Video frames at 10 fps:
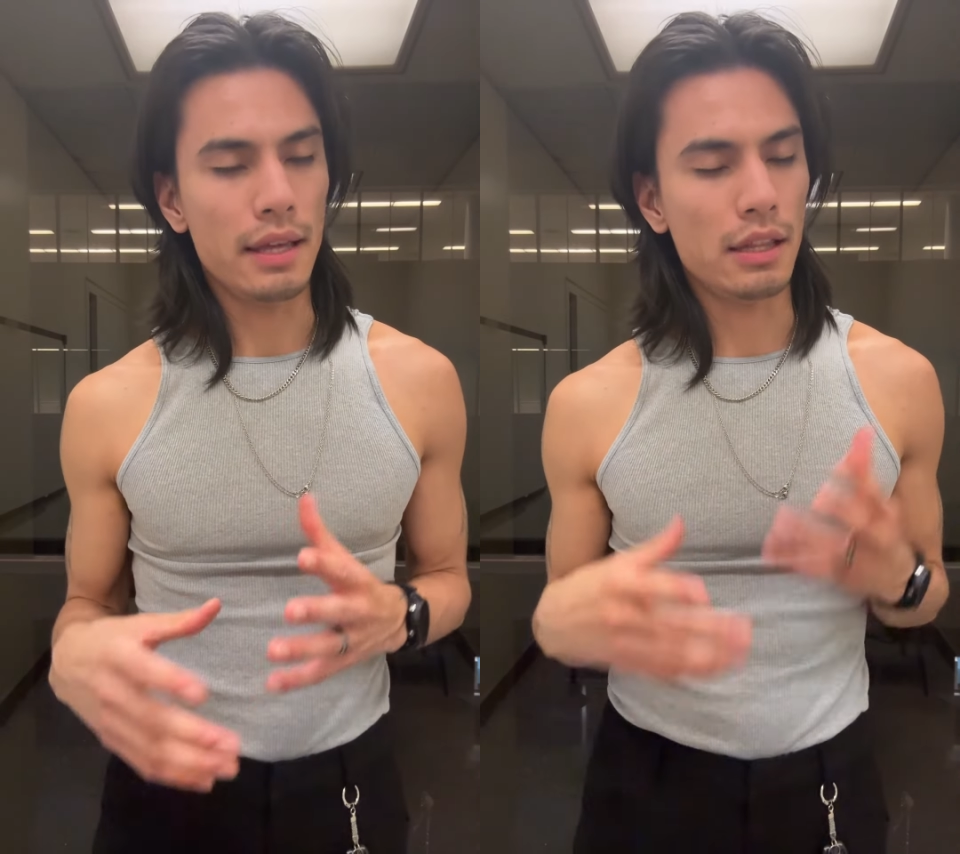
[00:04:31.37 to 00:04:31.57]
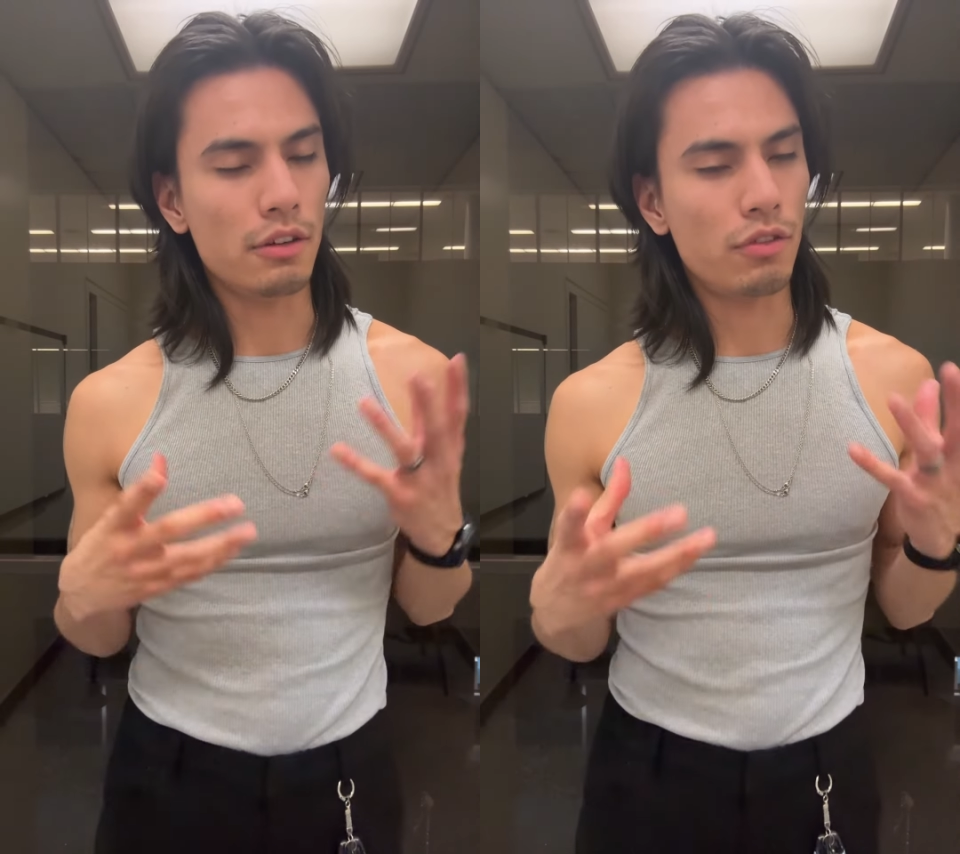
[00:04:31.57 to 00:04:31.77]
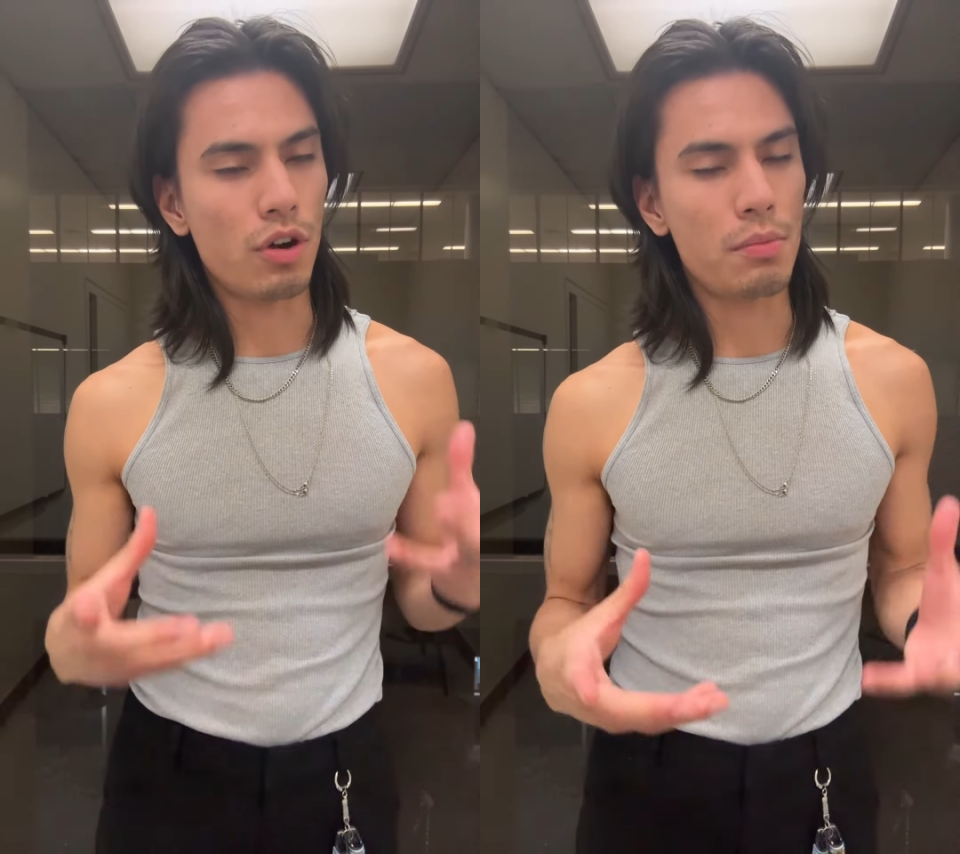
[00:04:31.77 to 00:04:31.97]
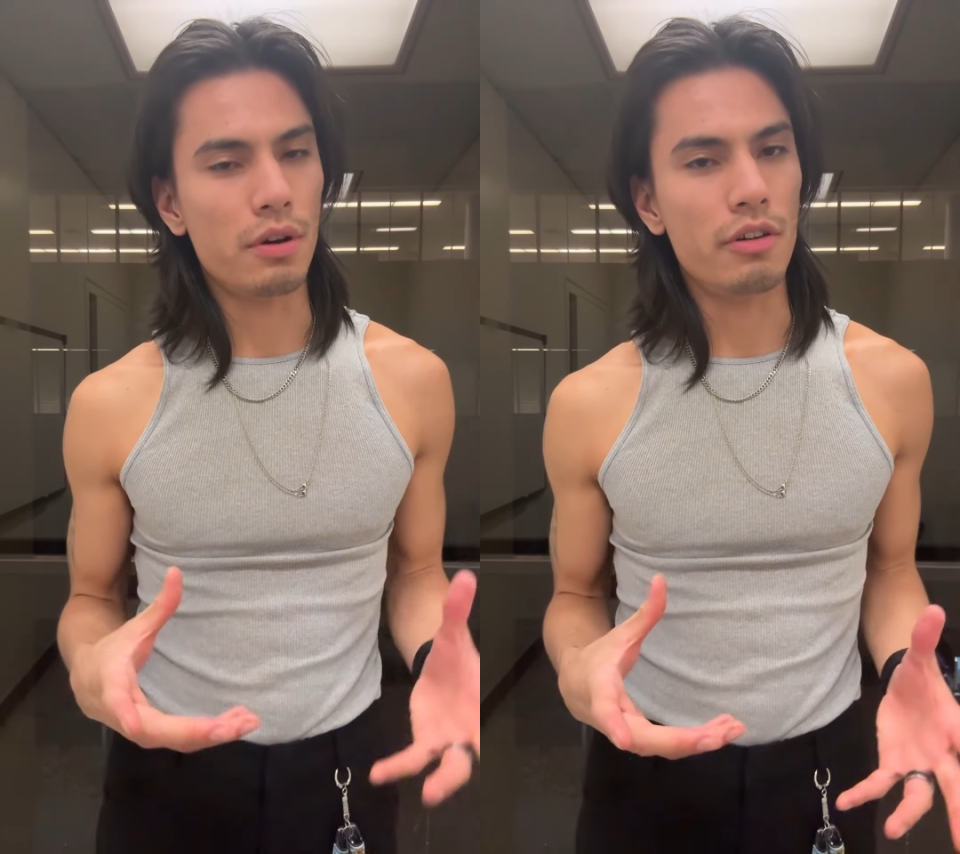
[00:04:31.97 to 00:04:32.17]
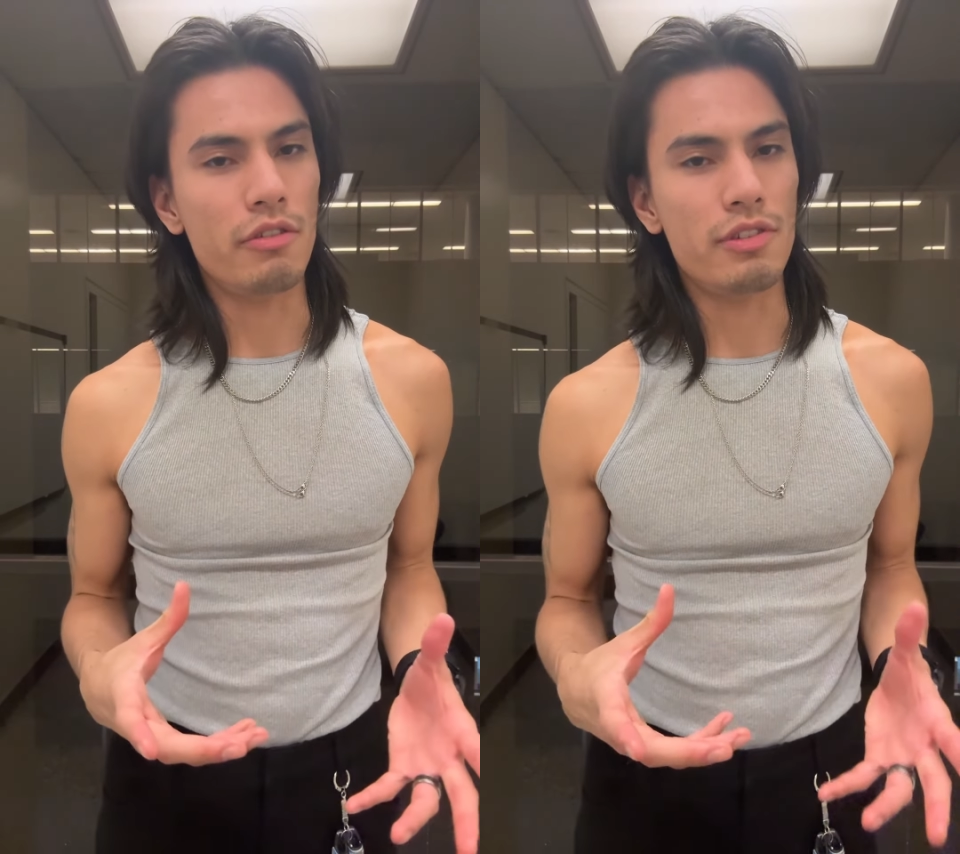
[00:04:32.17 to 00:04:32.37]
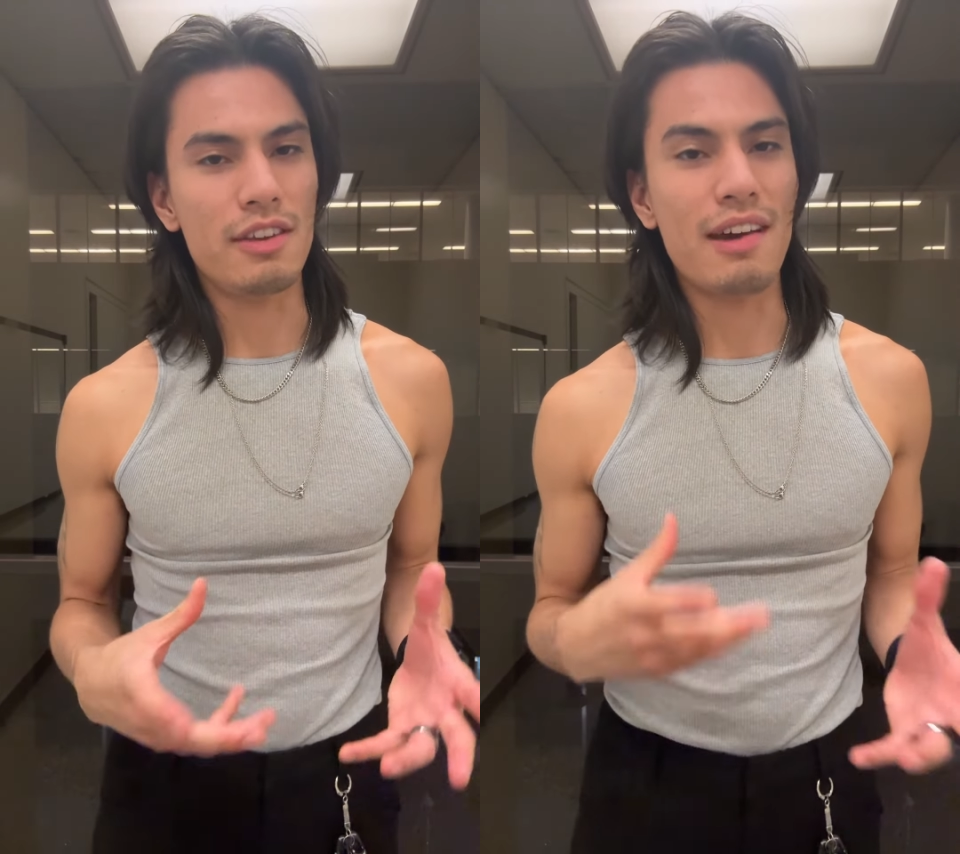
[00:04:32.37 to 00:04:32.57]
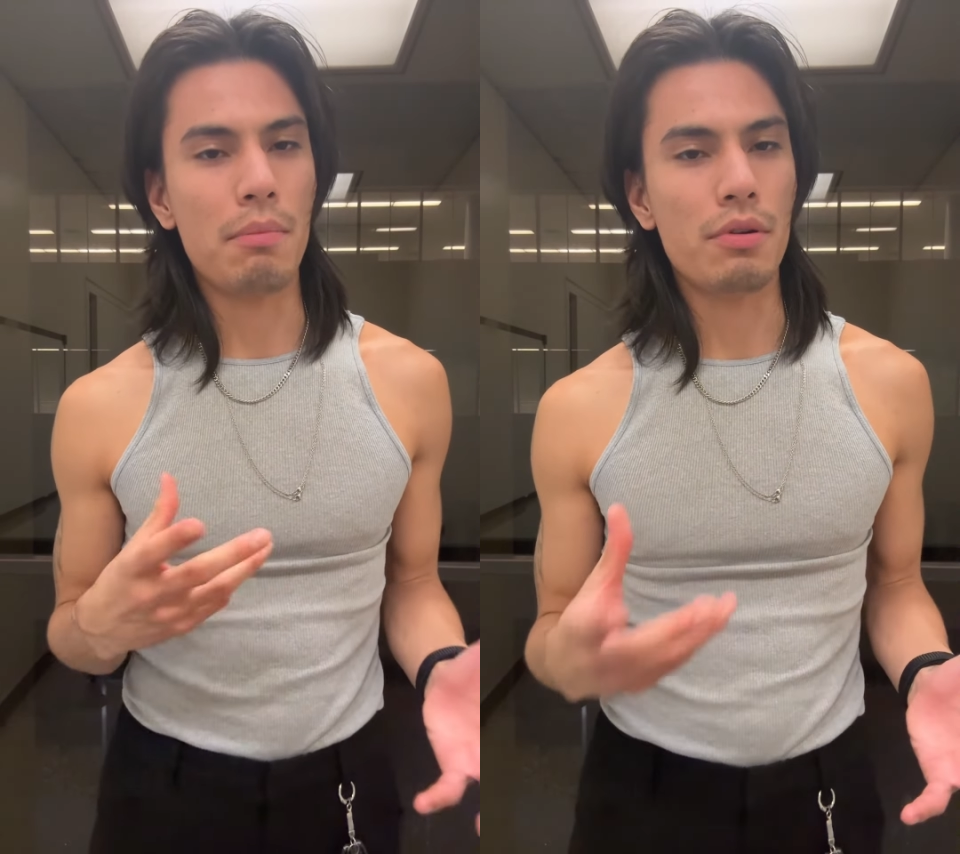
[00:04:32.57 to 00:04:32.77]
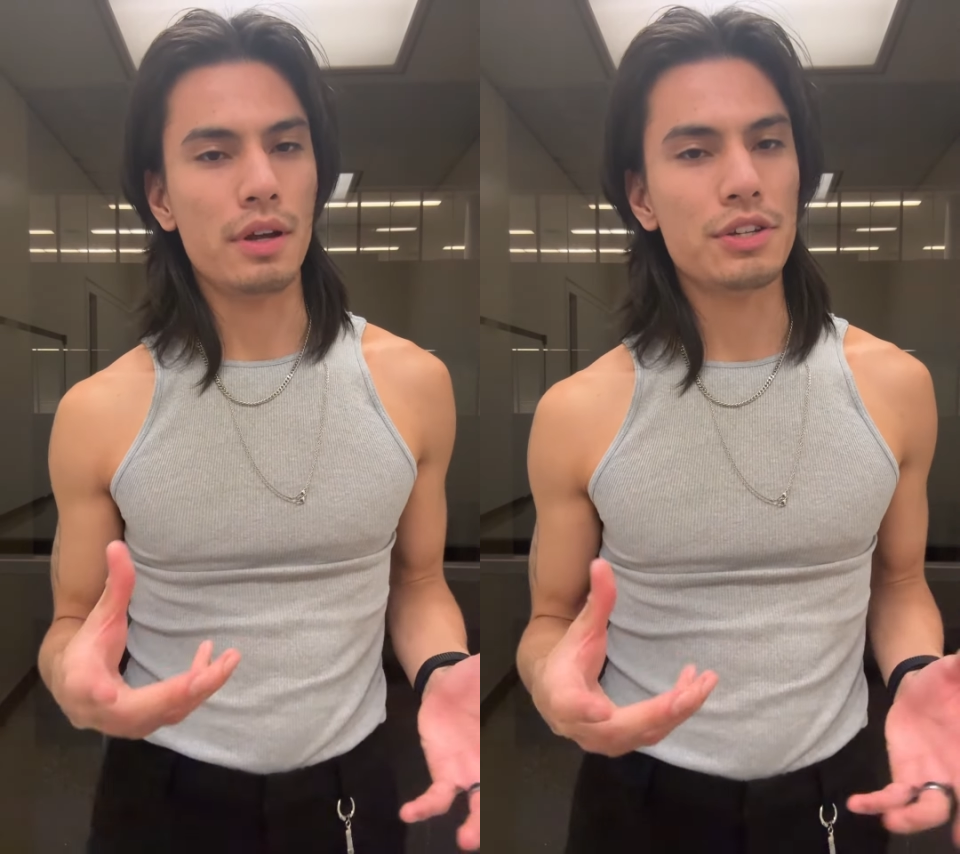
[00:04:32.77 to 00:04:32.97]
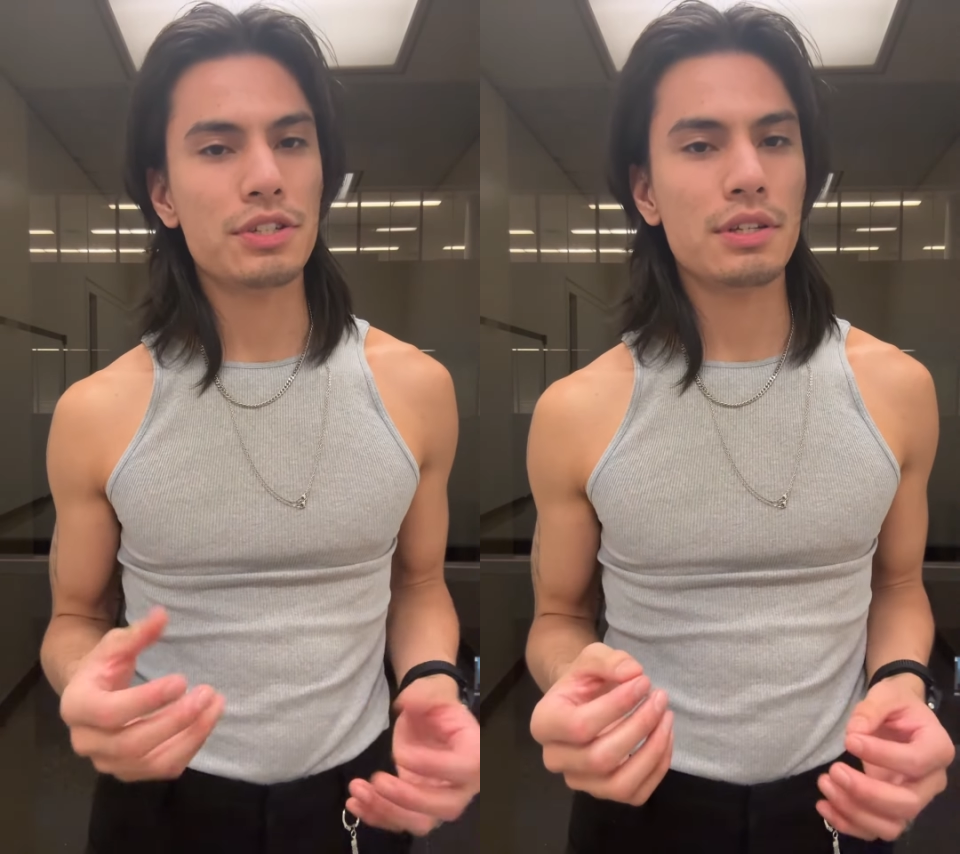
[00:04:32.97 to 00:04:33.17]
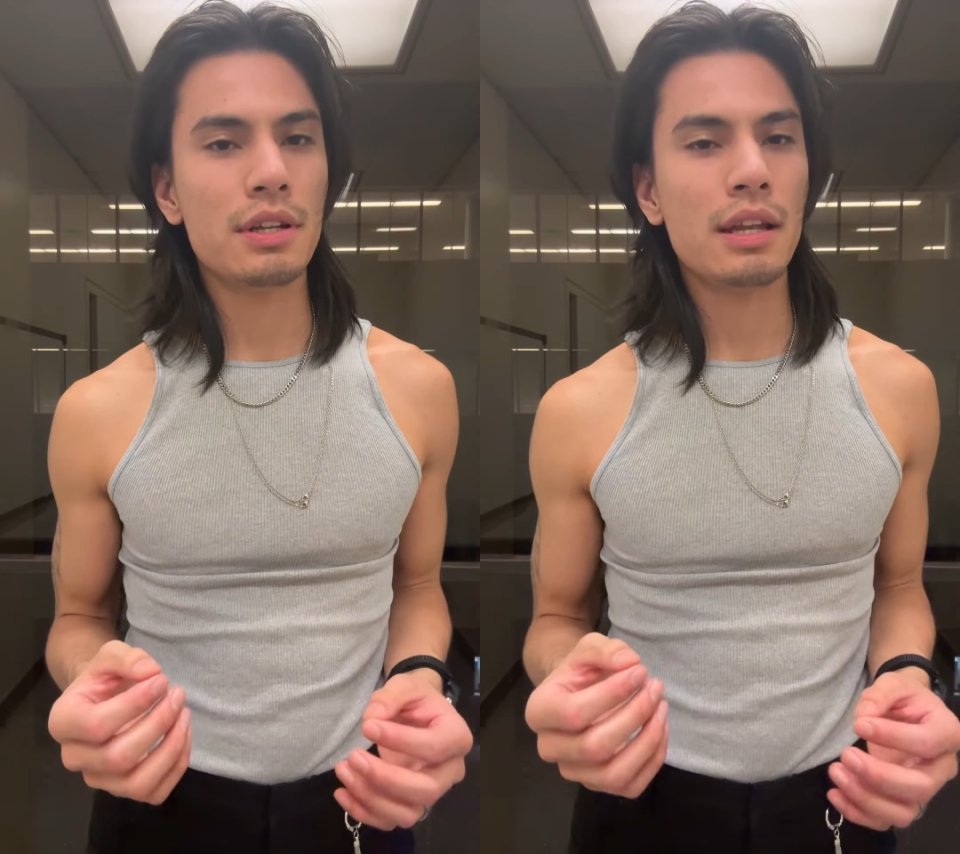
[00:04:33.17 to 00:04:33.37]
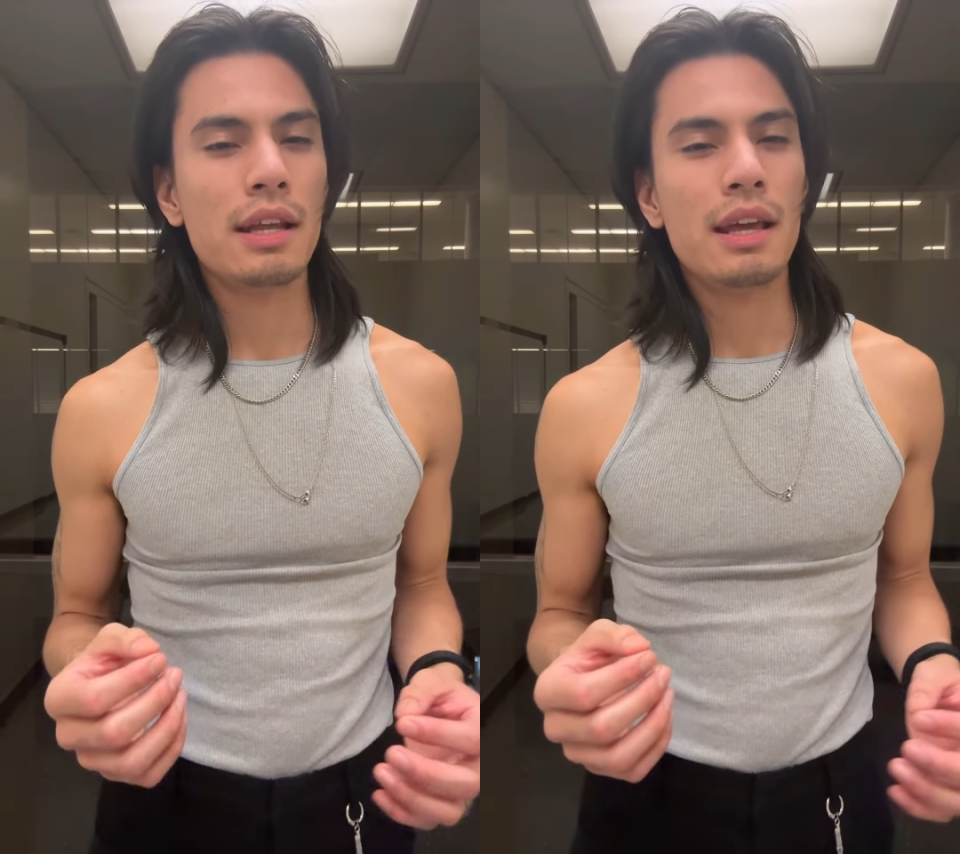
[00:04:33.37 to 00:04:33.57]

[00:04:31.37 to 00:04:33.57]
in the form of evaporation.